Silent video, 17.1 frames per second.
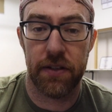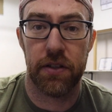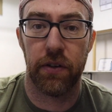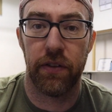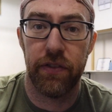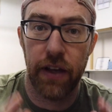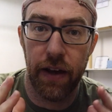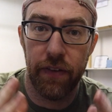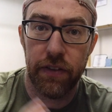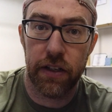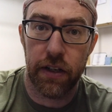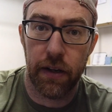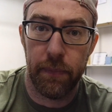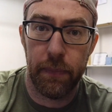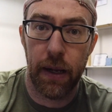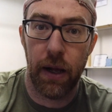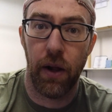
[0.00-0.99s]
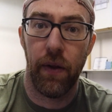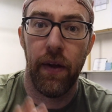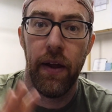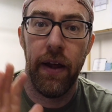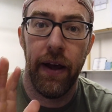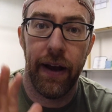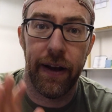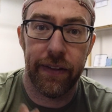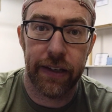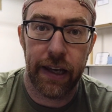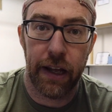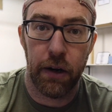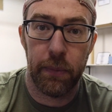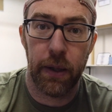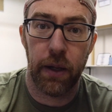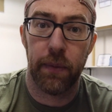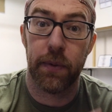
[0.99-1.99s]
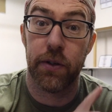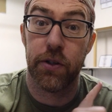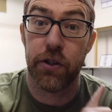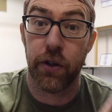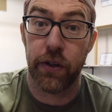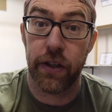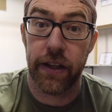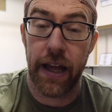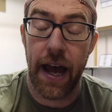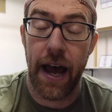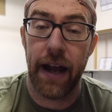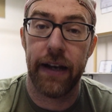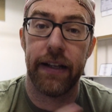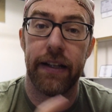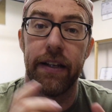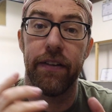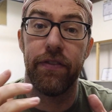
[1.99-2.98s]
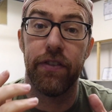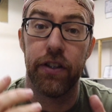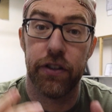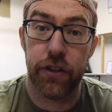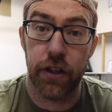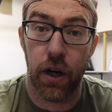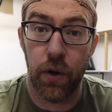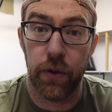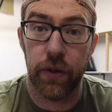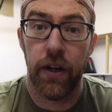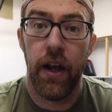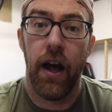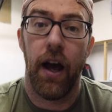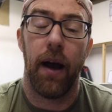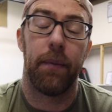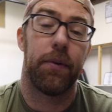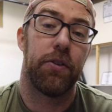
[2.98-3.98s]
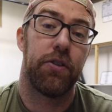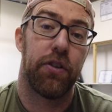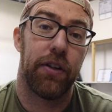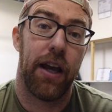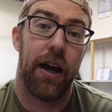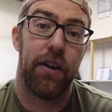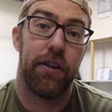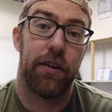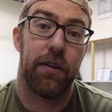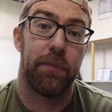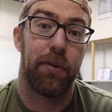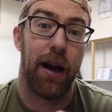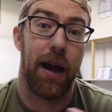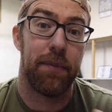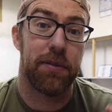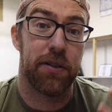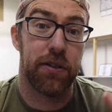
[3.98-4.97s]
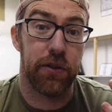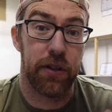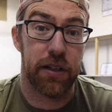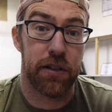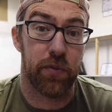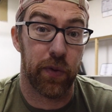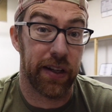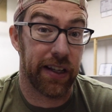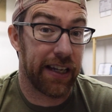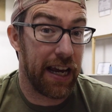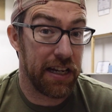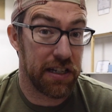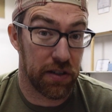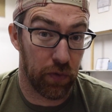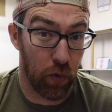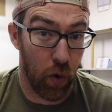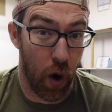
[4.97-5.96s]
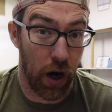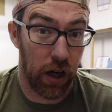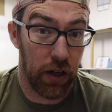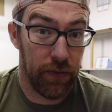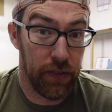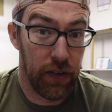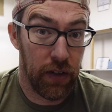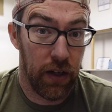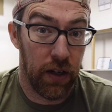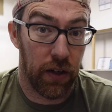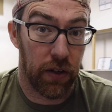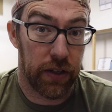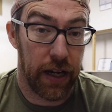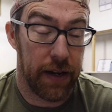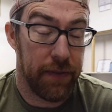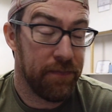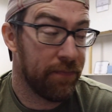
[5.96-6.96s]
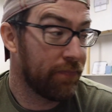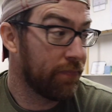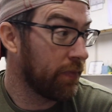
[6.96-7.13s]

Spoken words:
So if you have the dumbbell and the kettlebell, I'm gonna show you that. And if you don't, I'm gonna show you how you could perhaps do this with a case of water, okay?